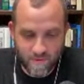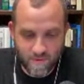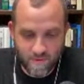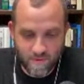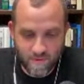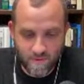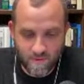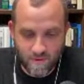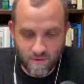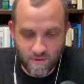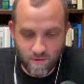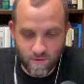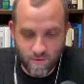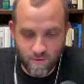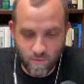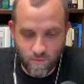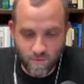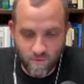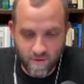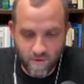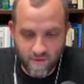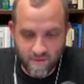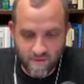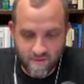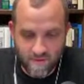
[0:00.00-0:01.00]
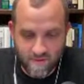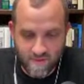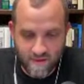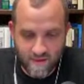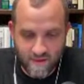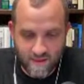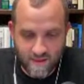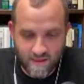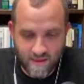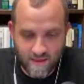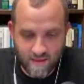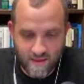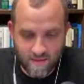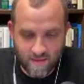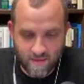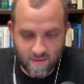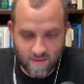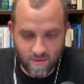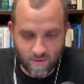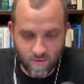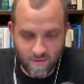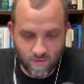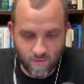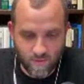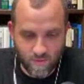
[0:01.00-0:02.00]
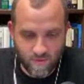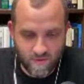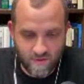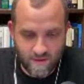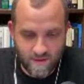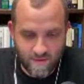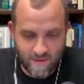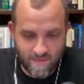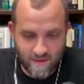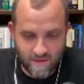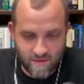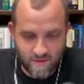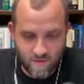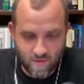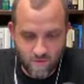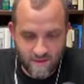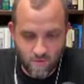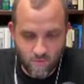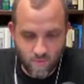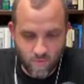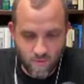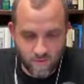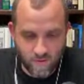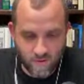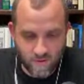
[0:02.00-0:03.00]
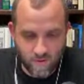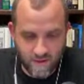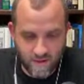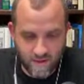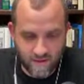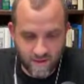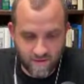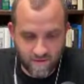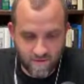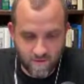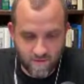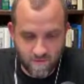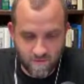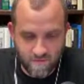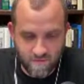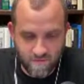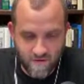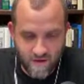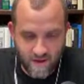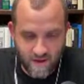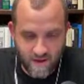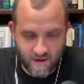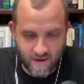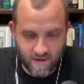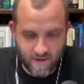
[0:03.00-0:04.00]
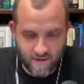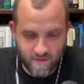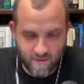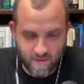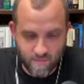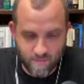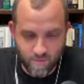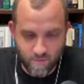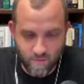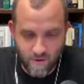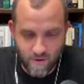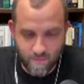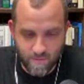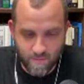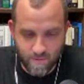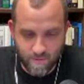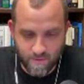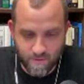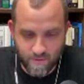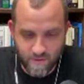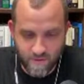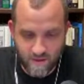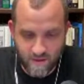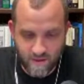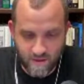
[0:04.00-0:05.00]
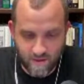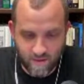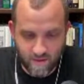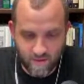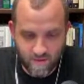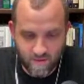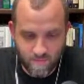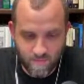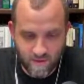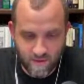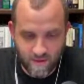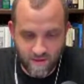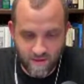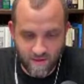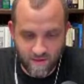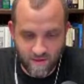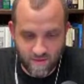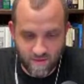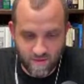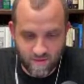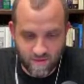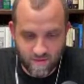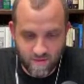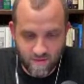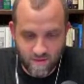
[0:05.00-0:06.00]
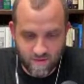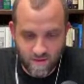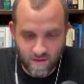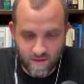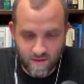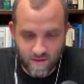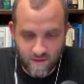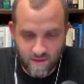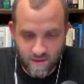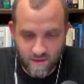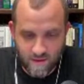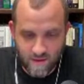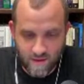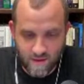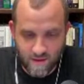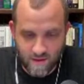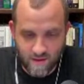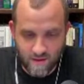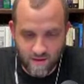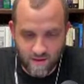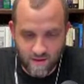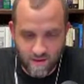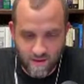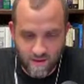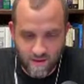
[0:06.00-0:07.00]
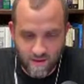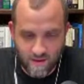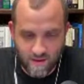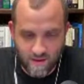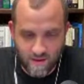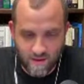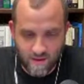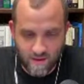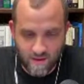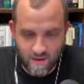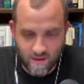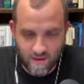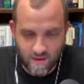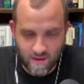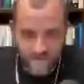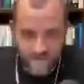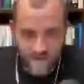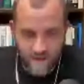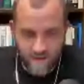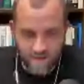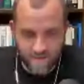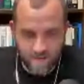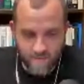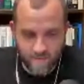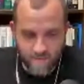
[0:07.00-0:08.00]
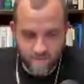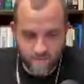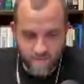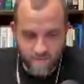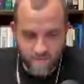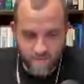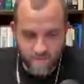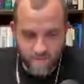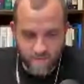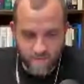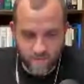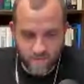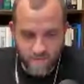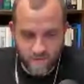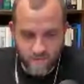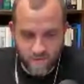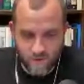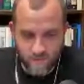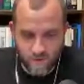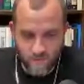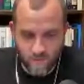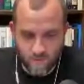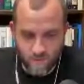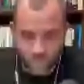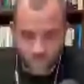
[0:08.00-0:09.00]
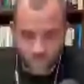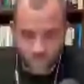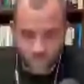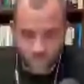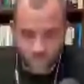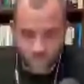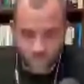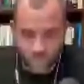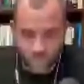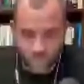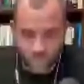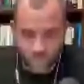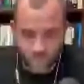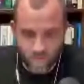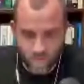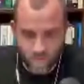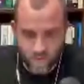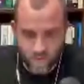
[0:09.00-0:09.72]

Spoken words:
You're the ones that get to see me scrolling to find the proper things because I'm not 1,000% sure where they all are.